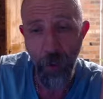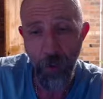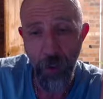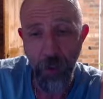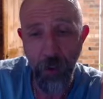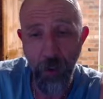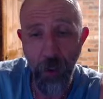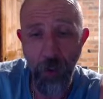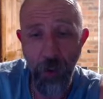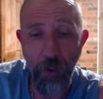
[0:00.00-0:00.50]

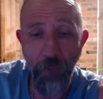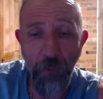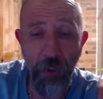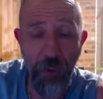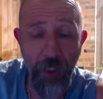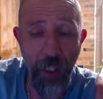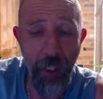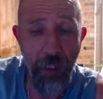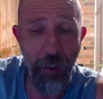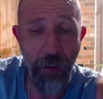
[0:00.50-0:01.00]
There's a lot of different
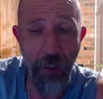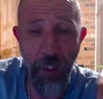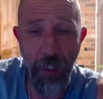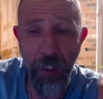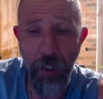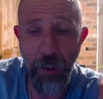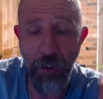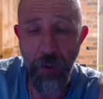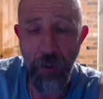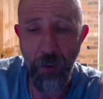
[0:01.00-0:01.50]

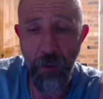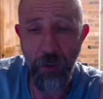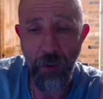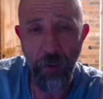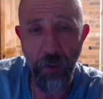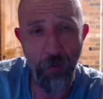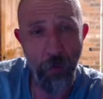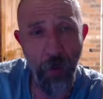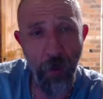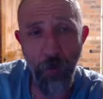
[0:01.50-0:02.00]
techniques.
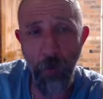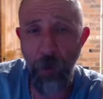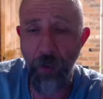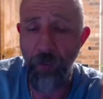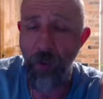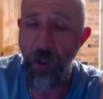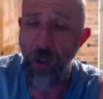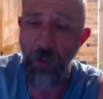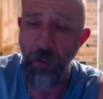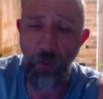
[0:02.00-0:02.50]
We've
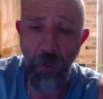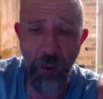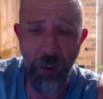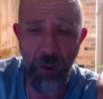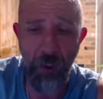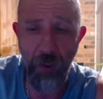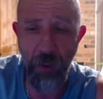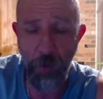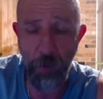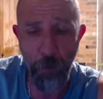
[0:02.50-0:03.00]
only really
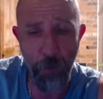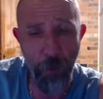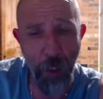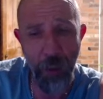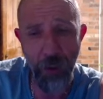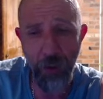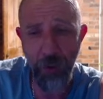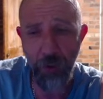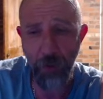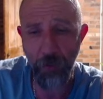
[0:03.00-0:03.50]
just
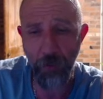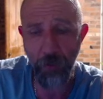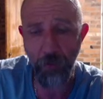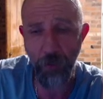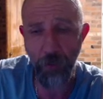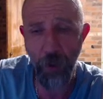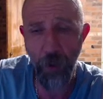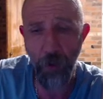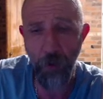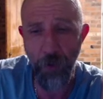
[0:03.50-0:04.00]
brushed
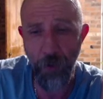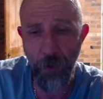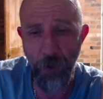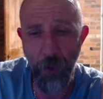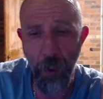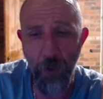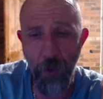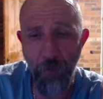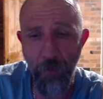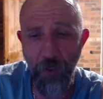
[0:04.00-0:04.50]
on the
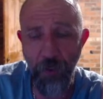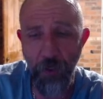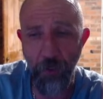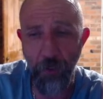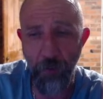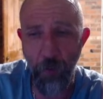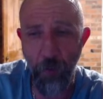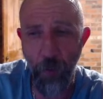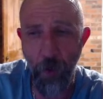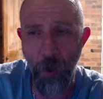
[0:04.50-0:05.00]
surface
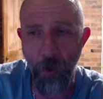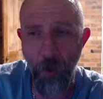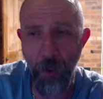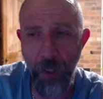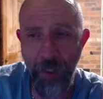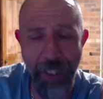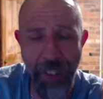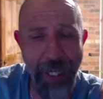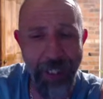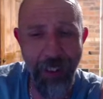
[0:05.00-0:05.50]
of what
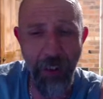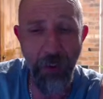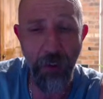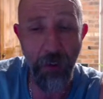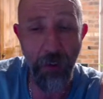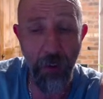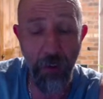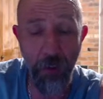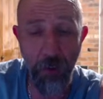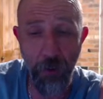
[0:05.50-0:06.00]
attackers
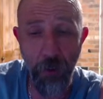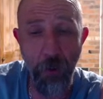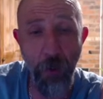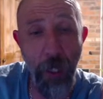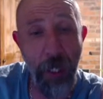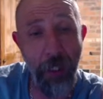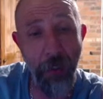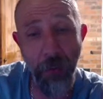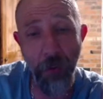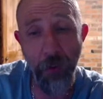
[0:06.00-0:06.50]
can do
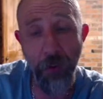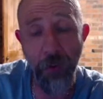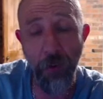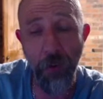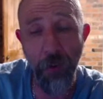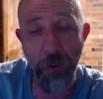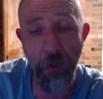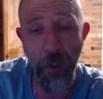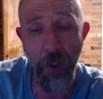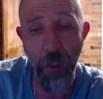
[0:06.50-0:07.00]
and
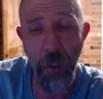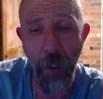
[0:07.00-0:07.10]
use.